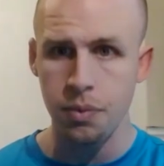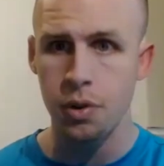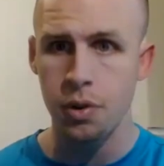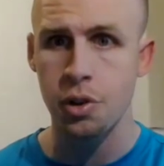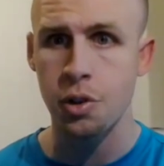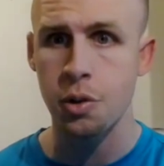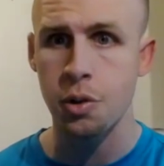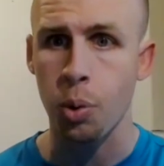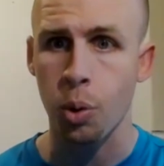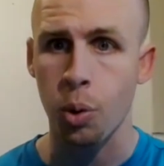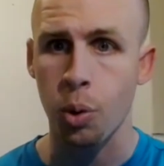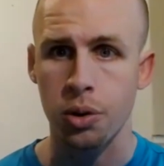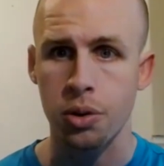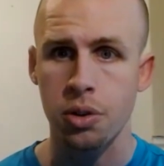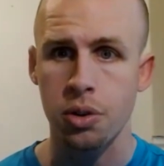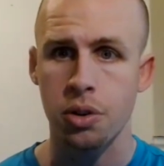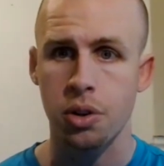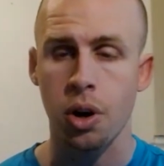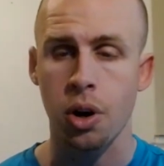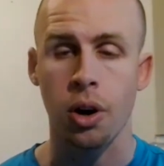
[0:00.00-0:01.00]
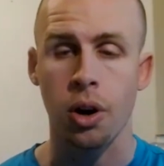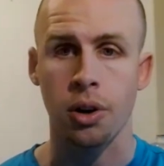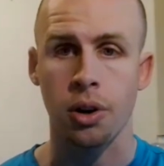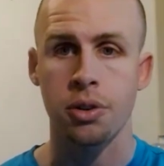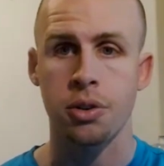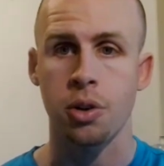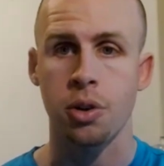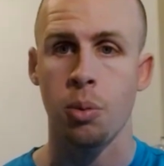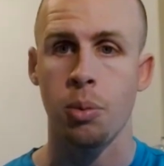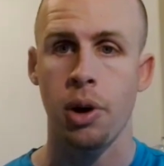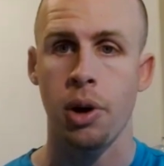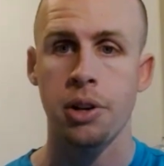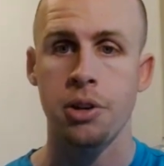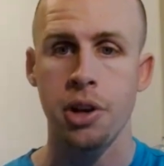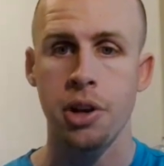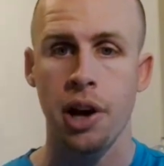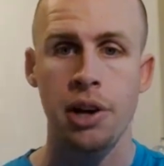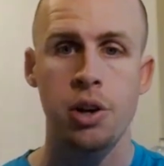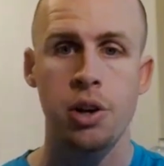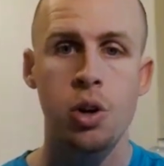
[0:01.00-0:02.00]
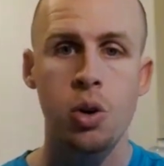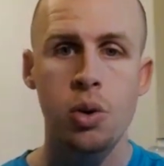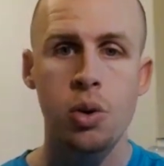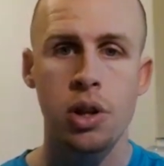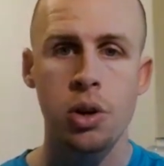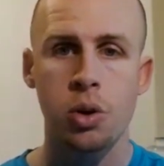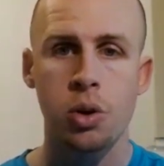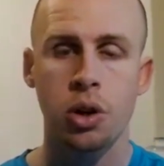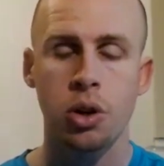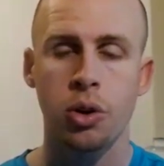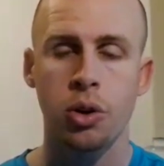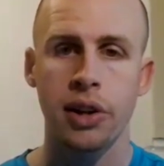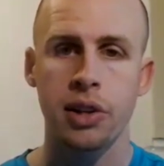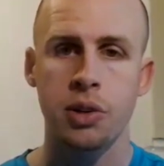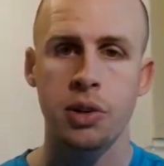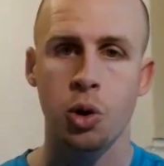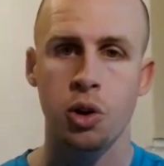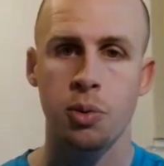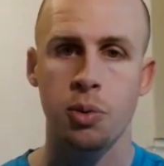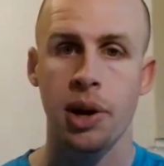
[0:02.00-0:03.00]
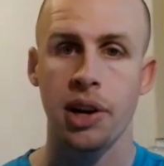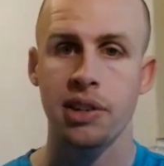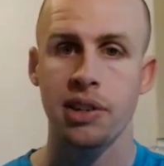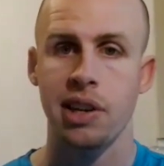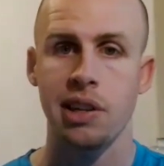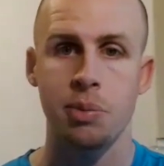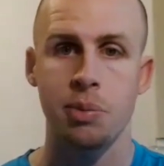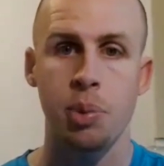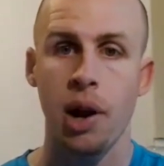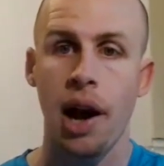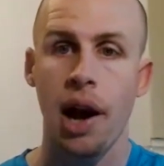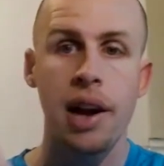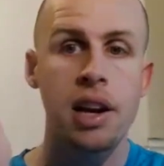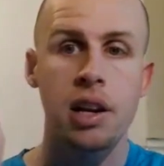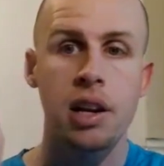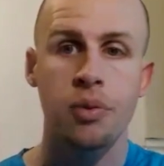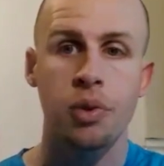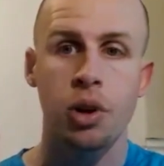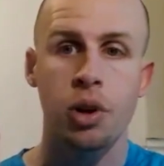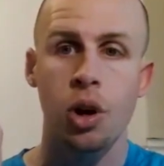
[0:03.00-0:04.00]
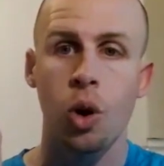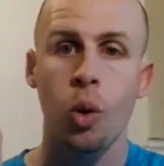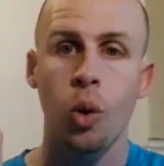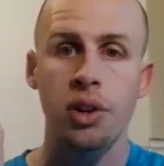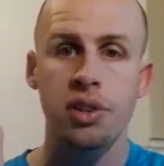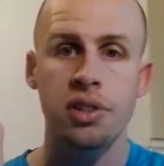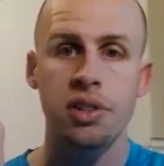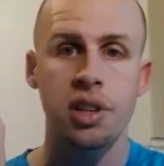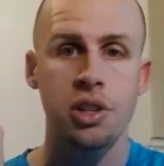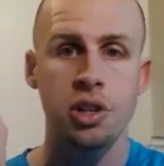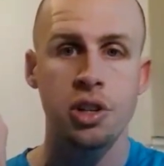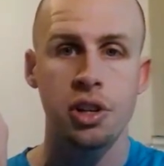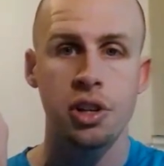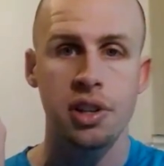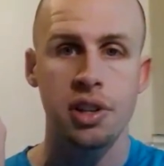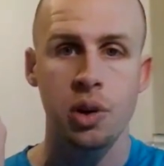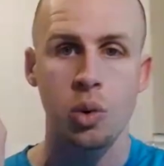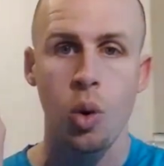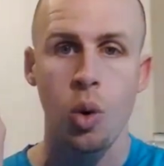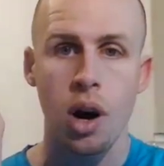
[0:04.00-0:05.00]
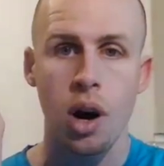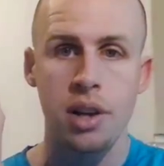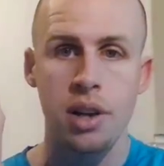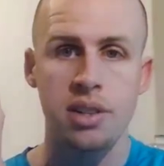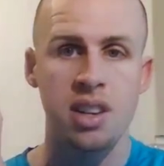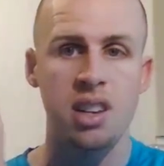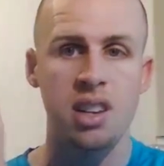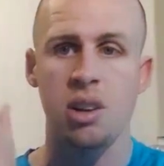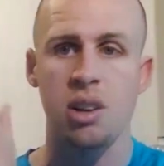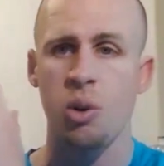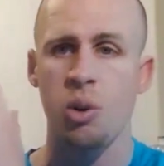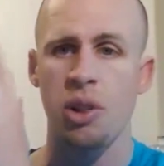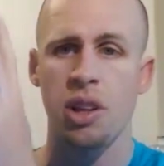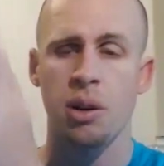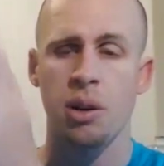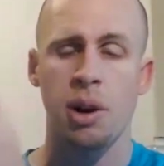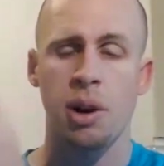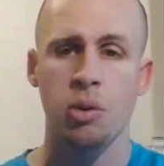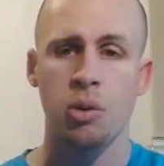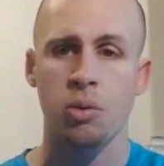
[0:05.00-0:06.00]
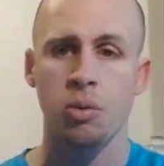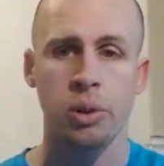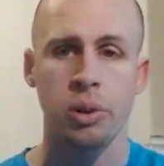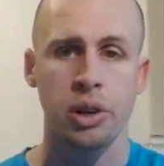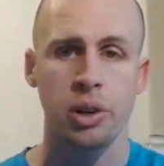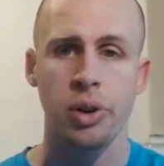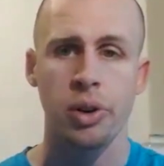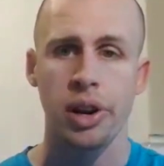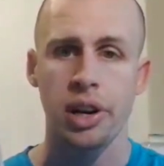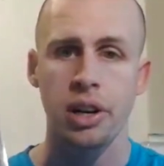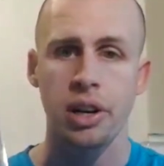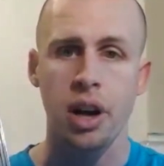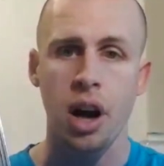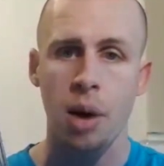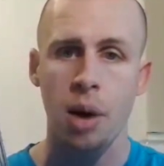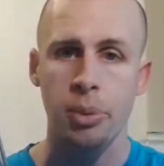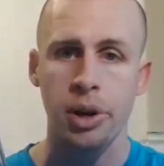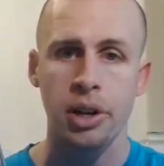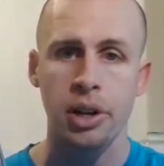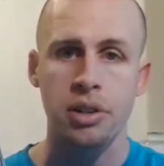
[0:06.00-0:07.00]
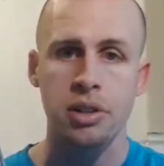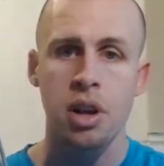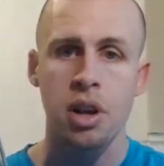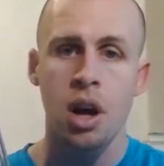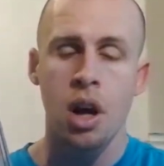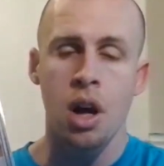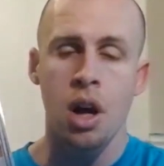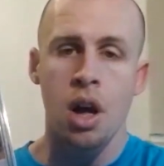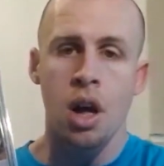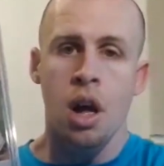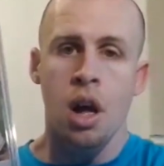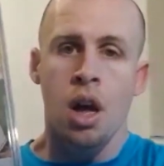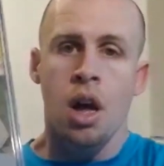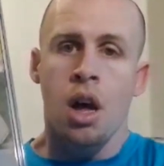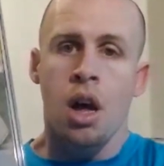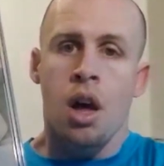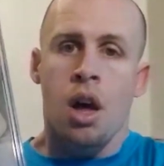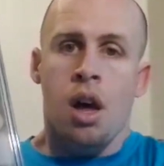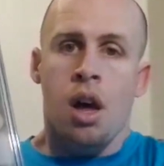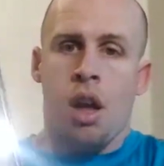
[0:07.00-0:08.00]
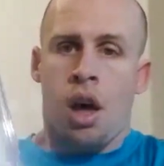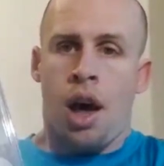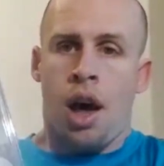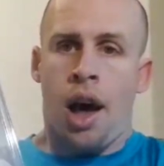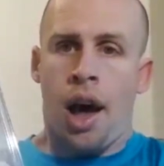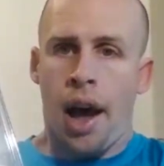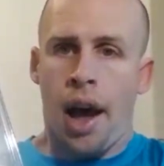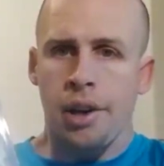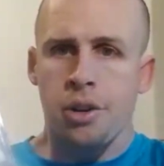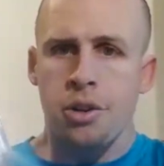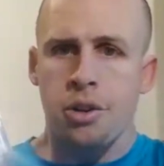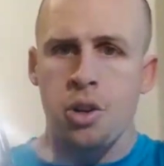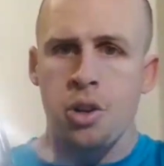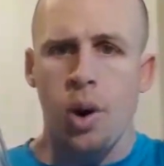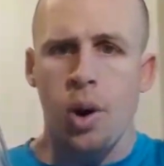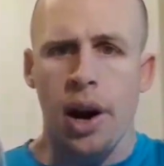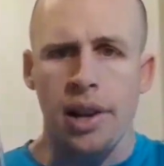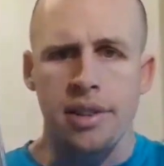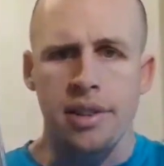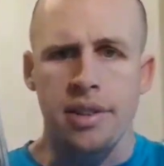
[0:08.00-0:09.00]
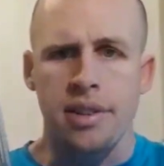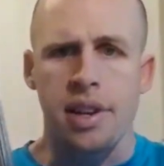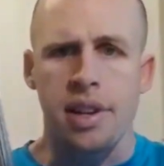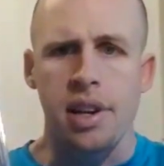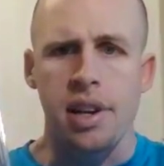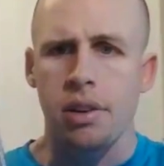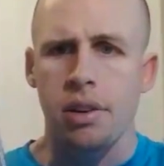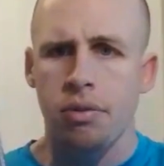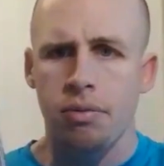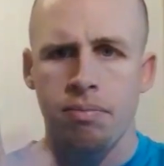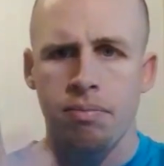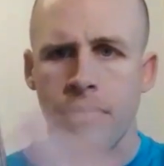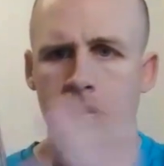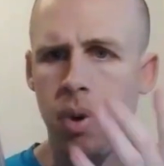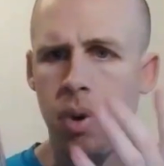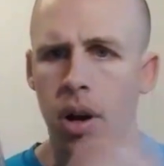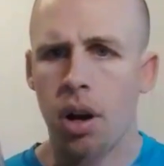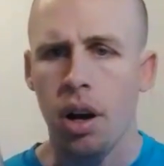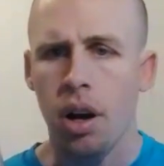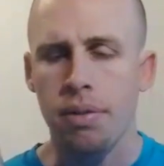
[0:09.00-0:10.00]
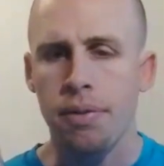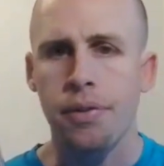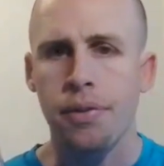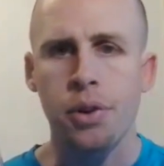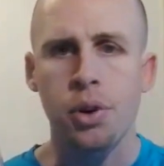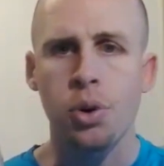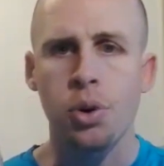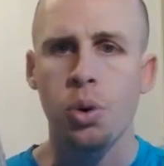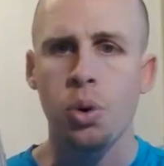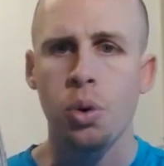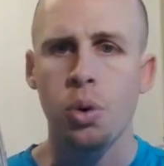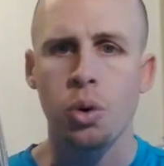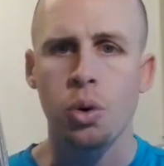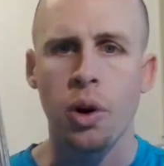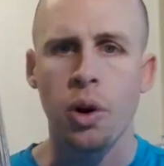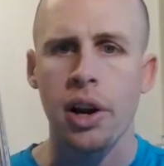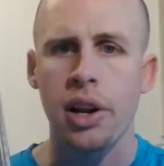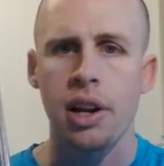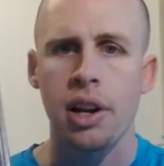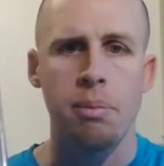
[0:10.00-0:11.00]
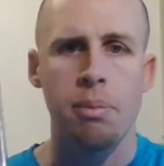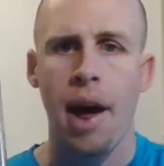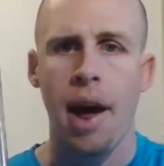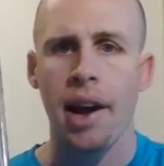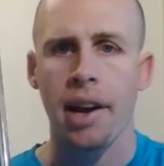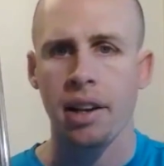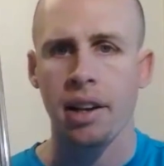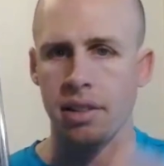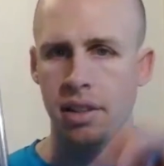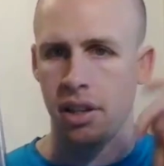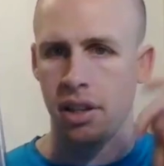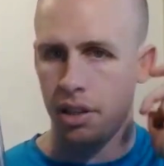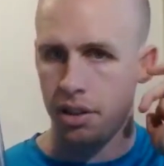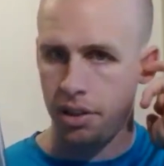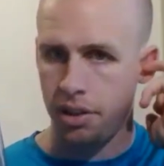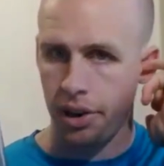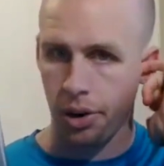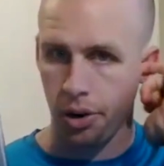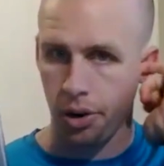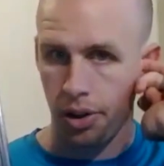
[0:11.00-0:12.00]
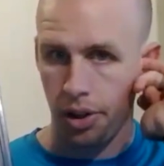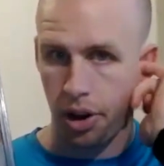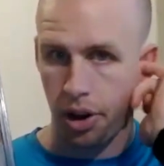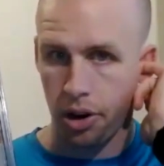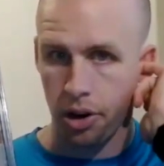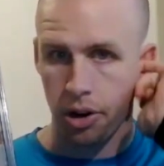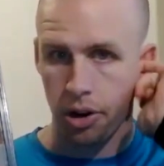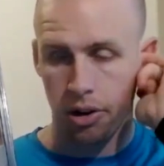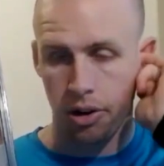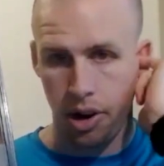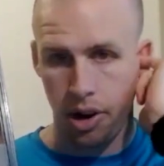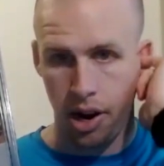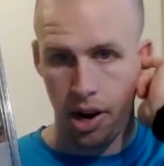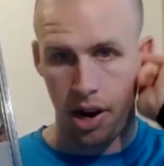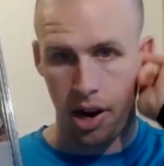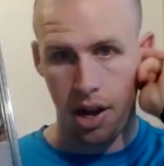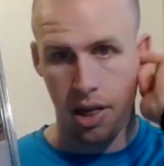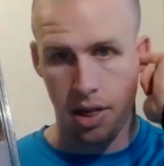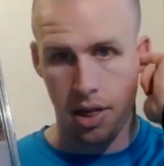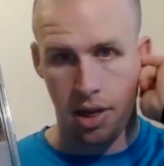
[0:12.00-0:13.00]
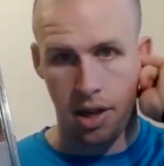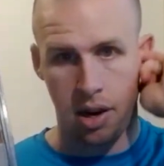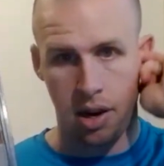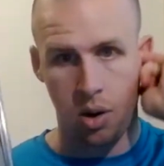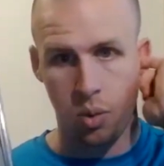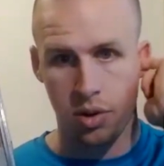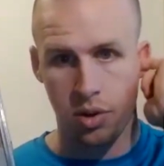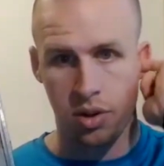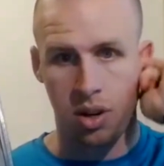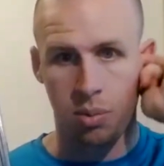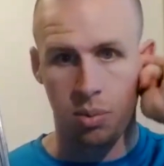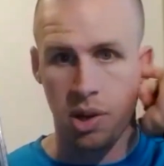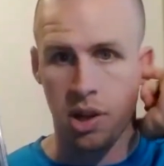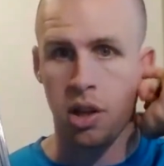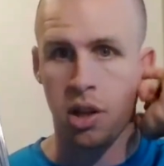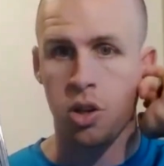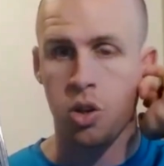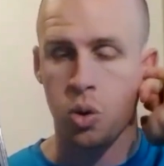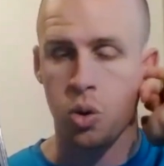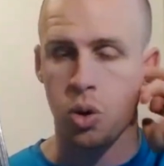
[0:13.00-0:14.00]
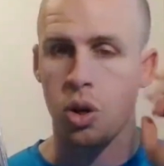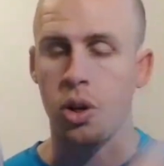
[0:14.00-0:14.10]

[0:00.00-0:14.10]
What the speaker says: sports cards so much. I knew that you could grade sports magazines, but I didn't even know what CGC was, didn't know anything about really graded comics. I just knew I had seen a few graded magazines here and there and that it was something that you